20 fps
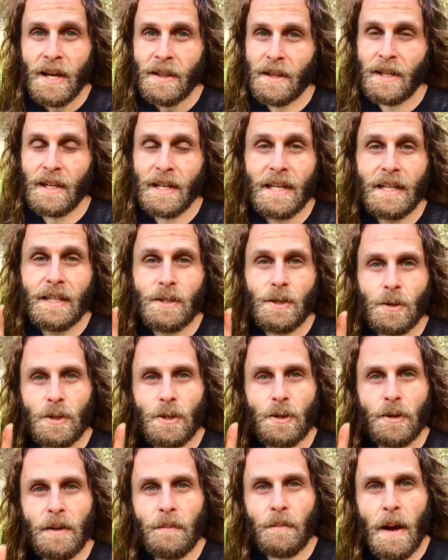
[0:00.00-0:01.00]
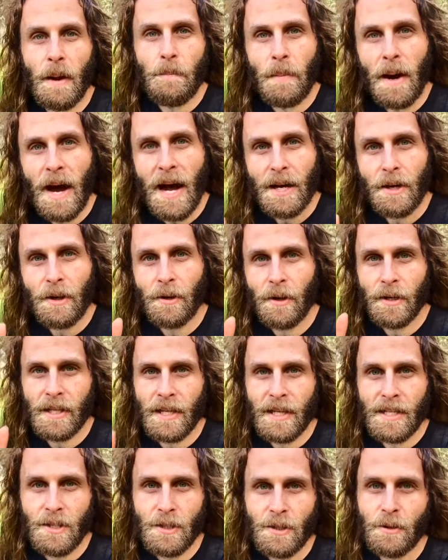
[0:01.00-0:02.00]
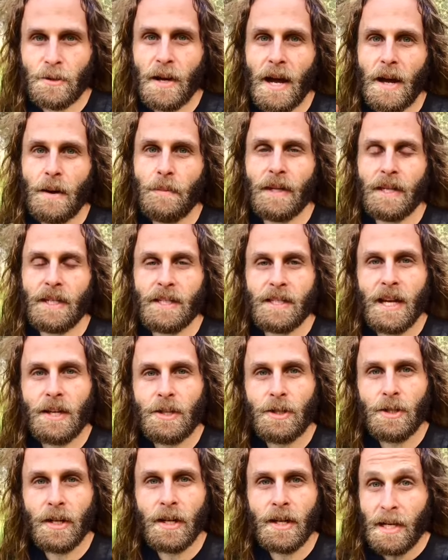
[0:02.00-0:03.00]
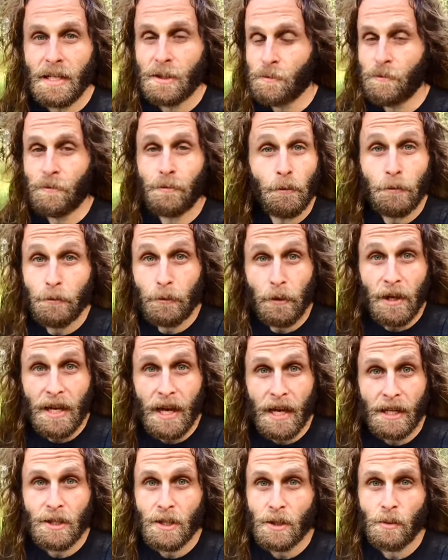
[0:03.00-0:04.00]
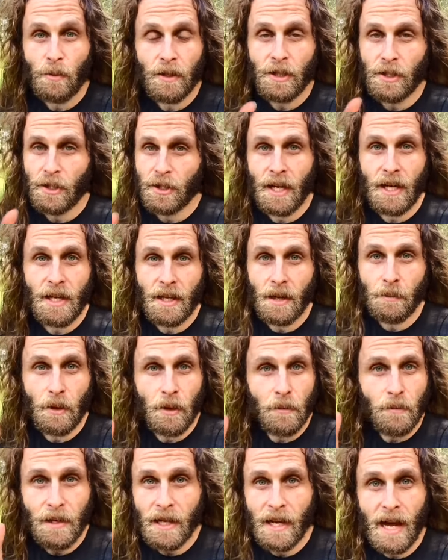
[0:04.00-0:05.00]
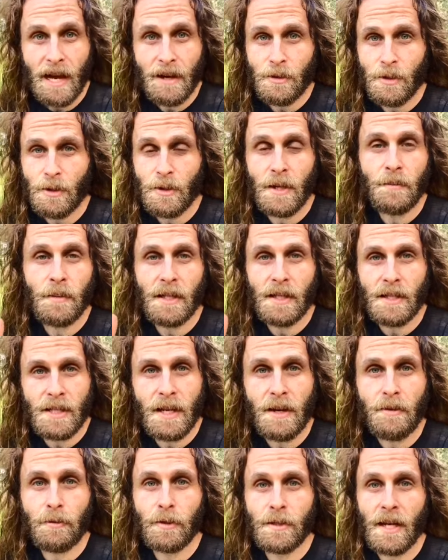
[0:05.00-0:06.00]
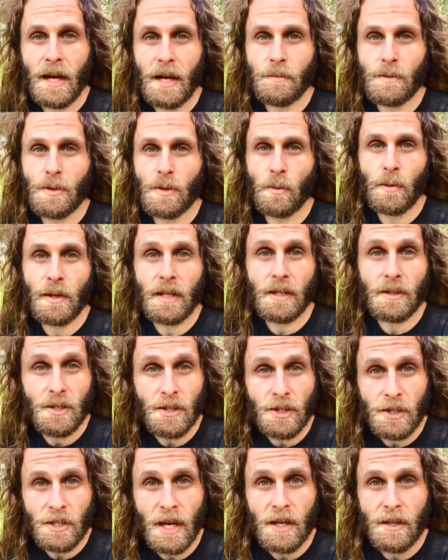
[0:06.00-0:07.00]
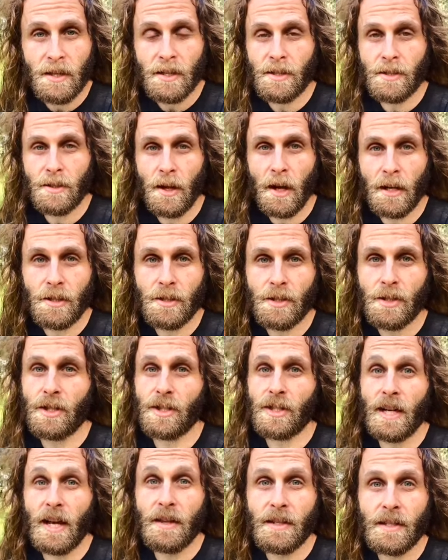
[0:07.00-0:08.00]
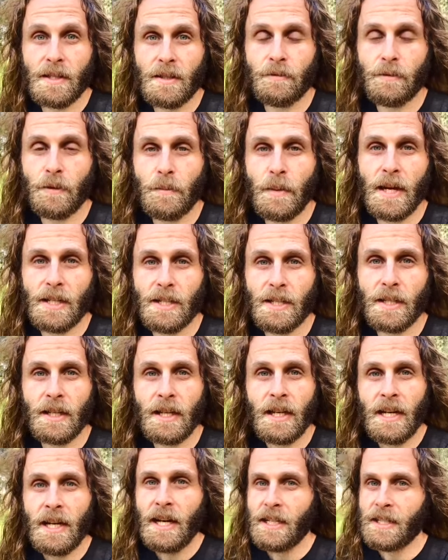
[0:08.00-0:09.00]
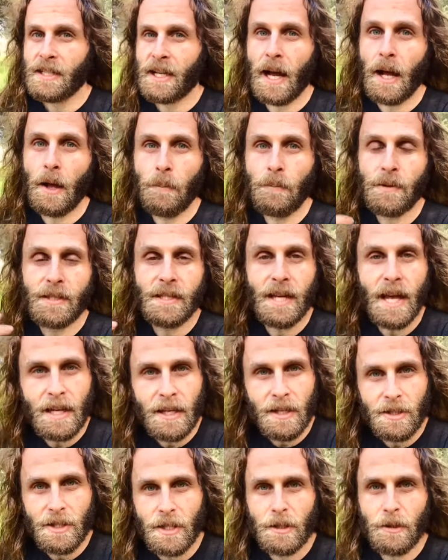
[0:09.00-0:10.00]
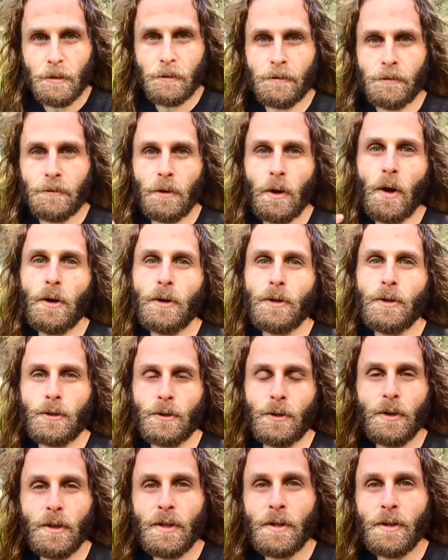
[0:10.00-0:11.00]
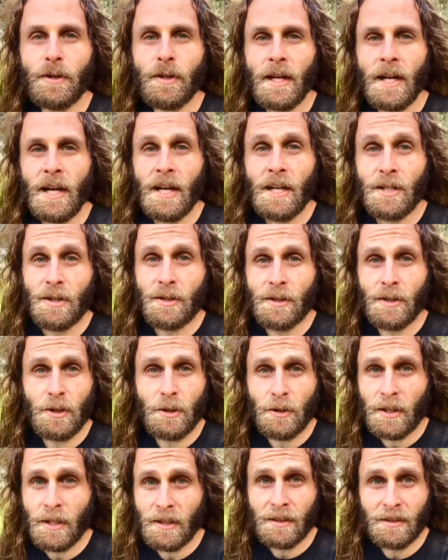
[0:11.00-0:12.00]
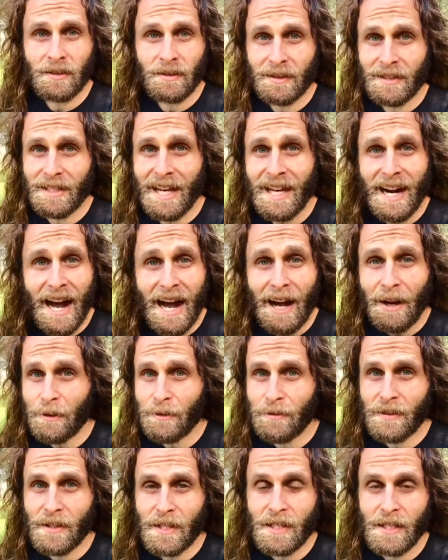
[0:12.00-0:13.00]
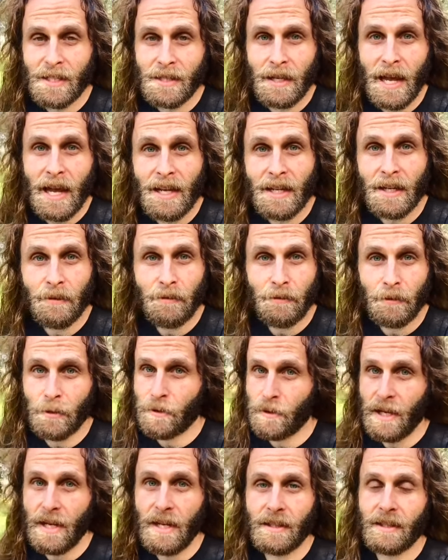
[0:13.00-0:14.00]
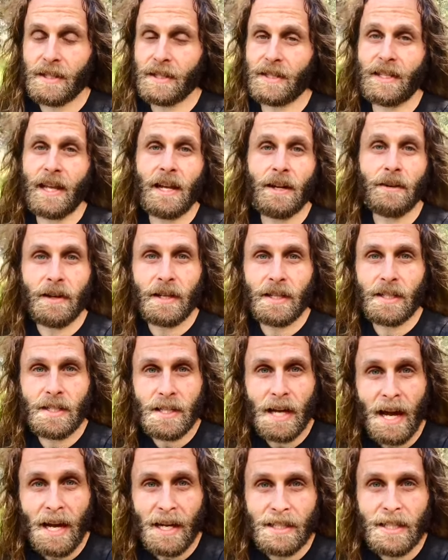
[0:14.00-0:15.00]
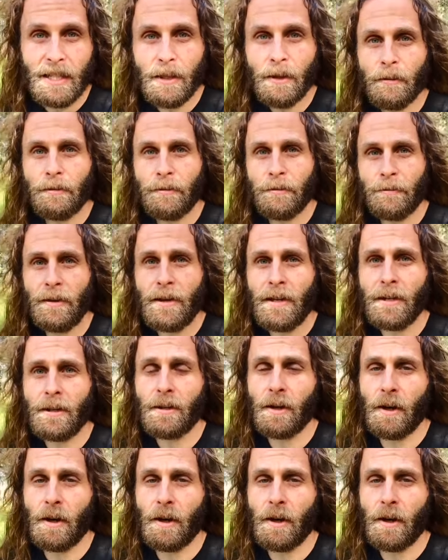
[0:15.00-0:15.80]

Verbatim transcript: The link is also in my bio on Instagram, etc. It's for free. I just want to share. I'm going to be live streaming several times a week to share this knowledge, to share this information, to help this energy to flow through you so that you can get out of this state state, if you're in it, the state of anxiety, of fear,